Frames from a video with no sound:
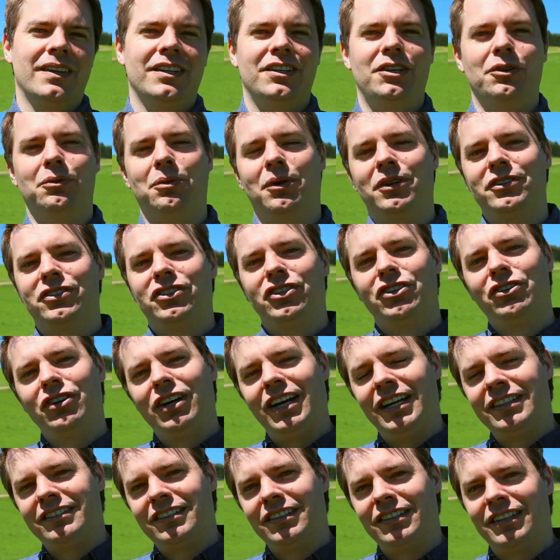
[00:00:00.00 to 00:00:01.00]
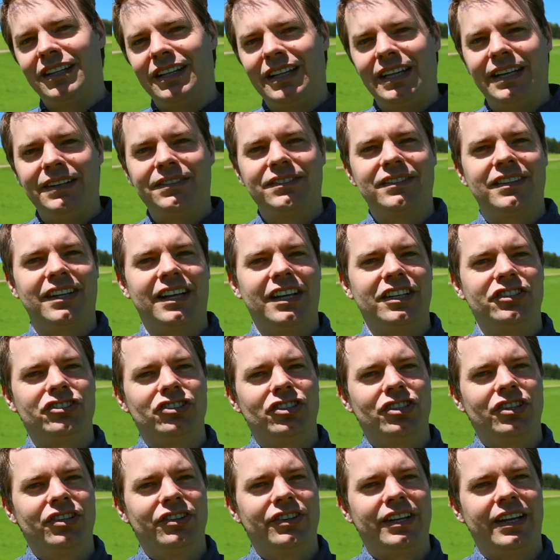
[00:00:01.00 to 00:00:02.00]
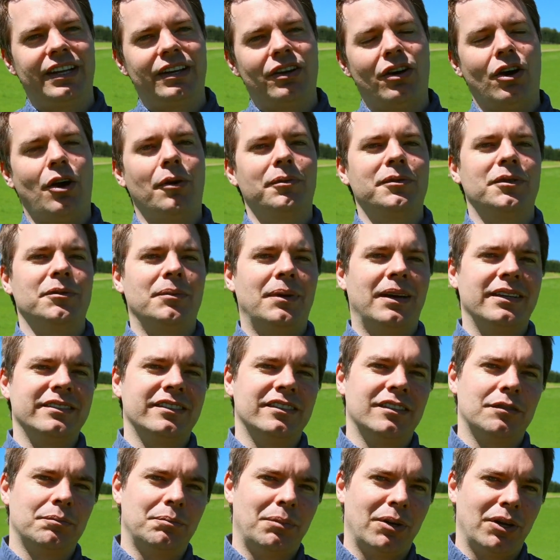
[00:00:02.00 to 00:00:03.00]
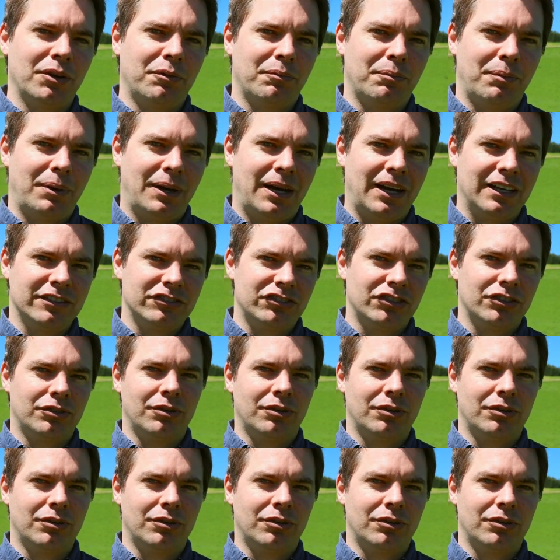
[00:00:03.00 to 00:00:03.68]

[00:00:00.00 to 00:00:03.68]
You want to graze at the leaf stage that optimizes both pasture